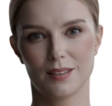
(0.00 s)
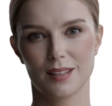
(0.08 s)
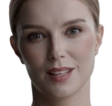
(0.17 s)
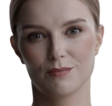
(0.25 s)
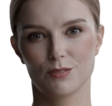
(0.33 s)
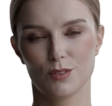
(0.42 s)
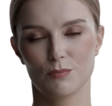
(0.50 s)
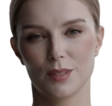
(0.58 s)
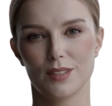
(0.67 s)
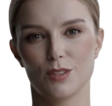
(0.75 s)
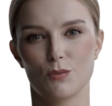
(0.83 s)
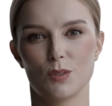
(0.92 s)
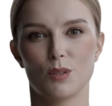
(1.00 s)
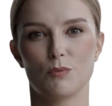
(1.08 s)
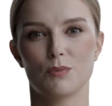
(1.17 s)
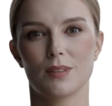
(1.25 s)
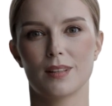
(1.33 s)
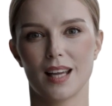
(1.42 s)
even though they don't
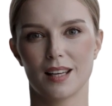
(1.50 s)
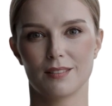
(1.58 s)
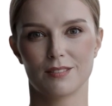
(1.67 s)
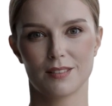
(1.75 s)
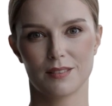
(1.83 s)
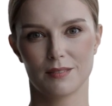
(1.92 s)
own the land.